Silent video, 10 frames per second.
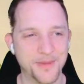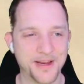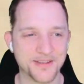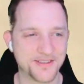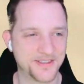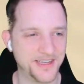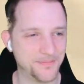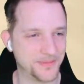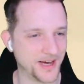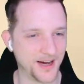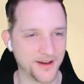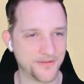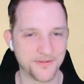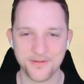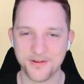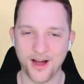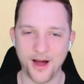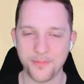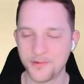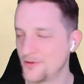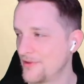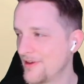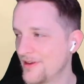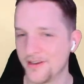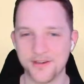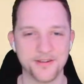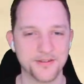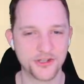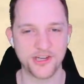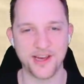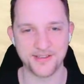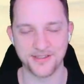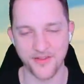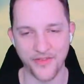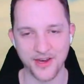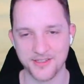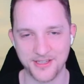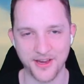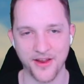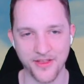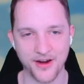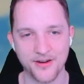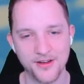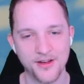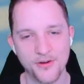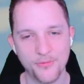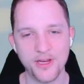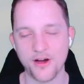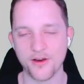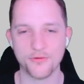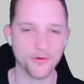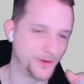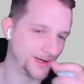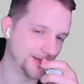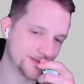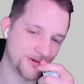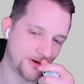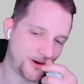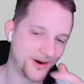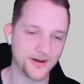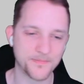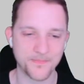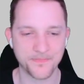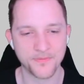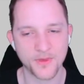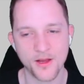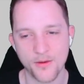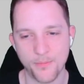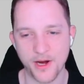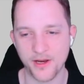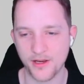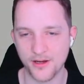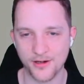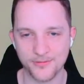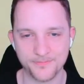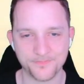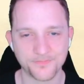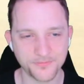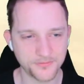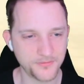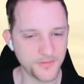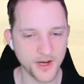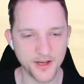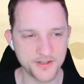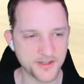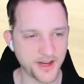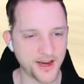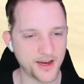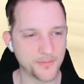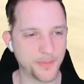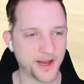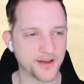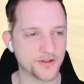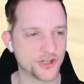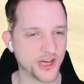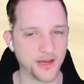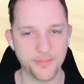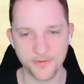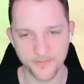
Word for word: make a steep dive up to the chest that is sitting there. We got a rupee, so our money um, is getting back in shape.